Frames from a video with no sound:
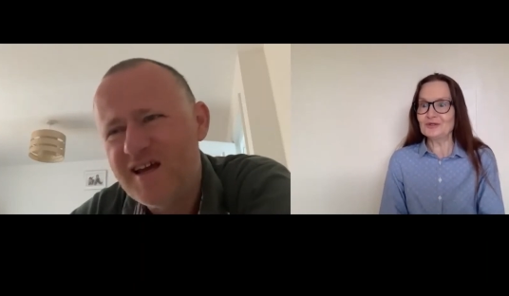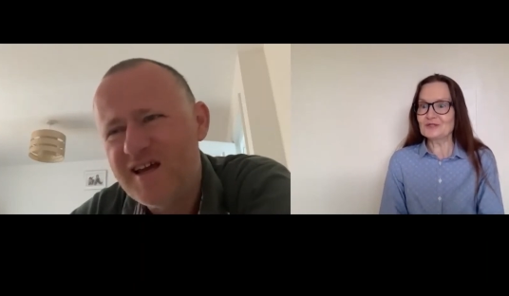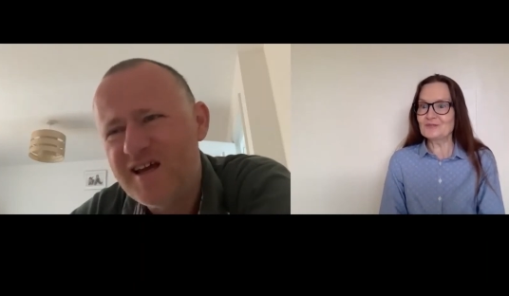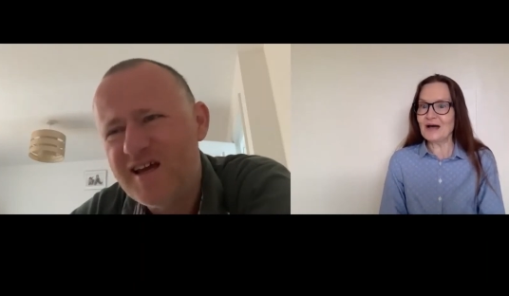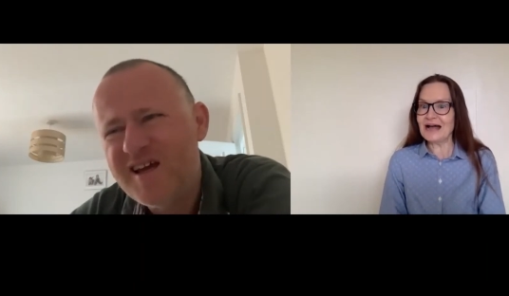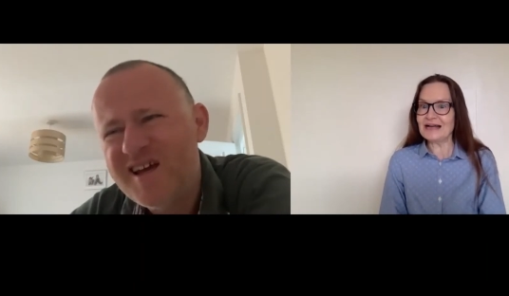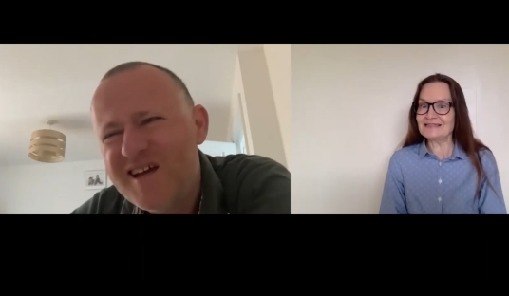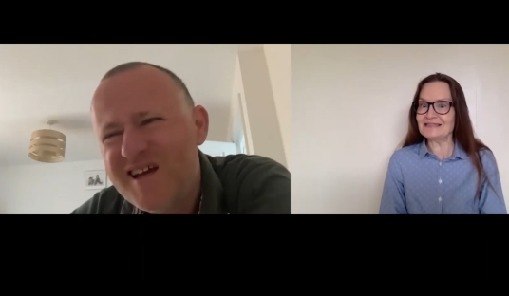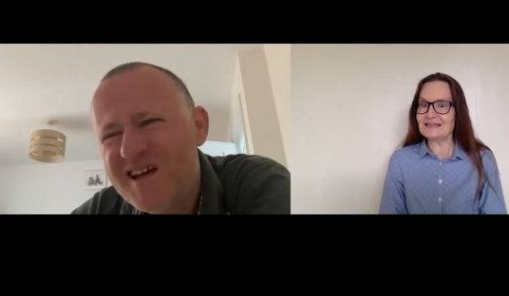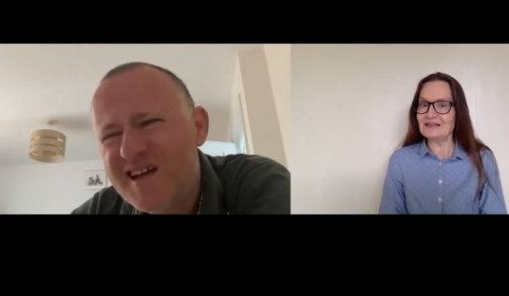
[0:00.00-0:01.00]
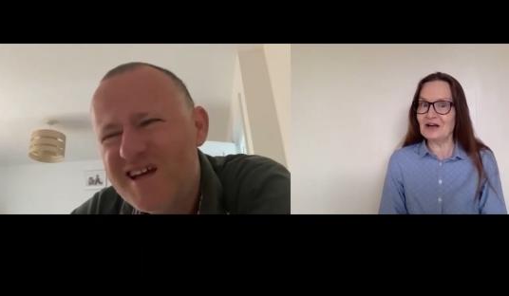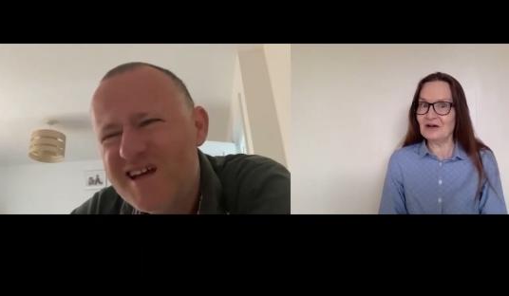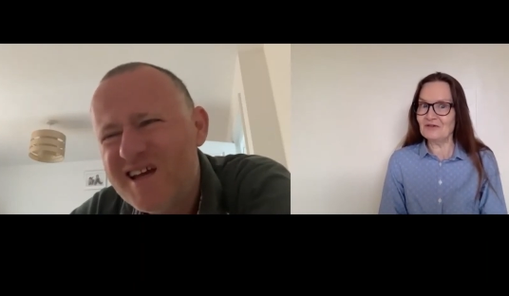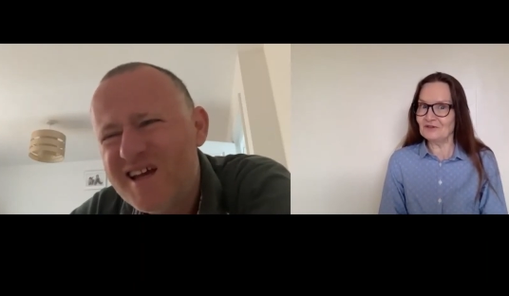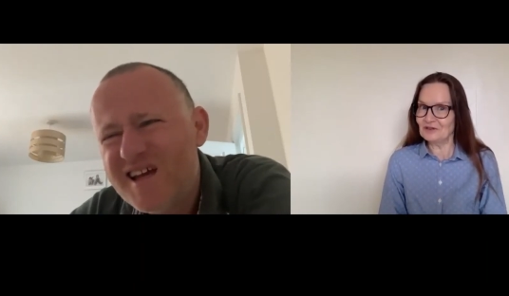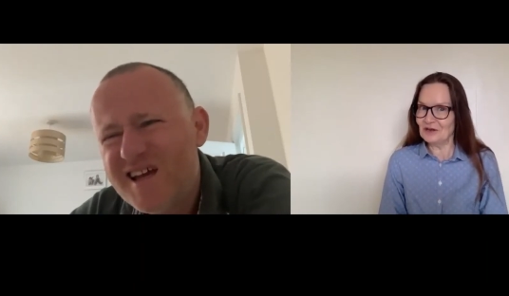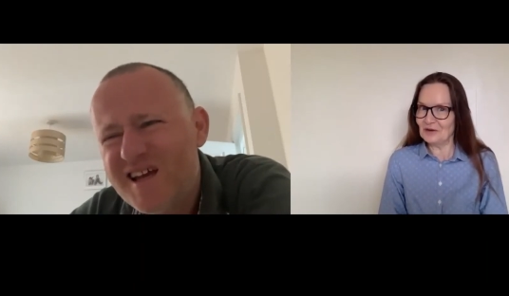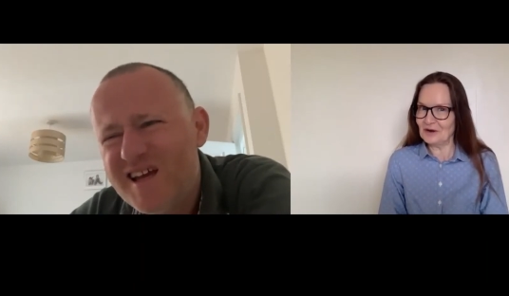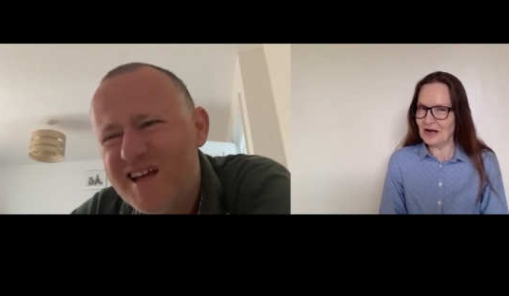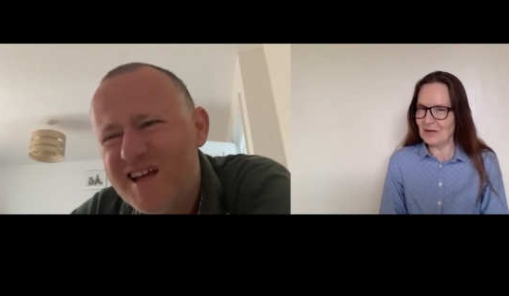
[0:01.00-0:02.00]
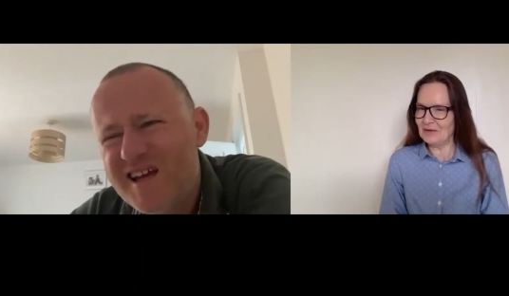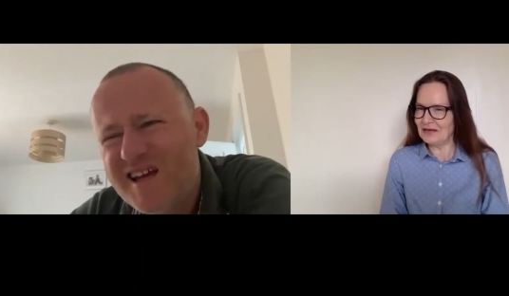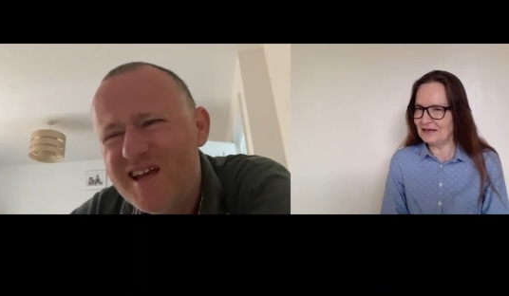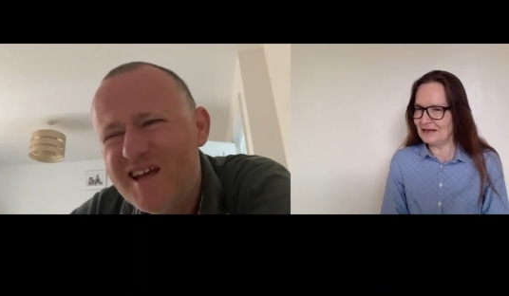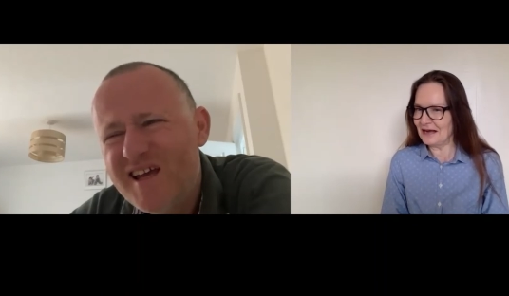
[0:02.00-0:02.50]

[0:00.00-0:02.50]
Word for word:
Speaker 1: spicy enough. You know what I mean,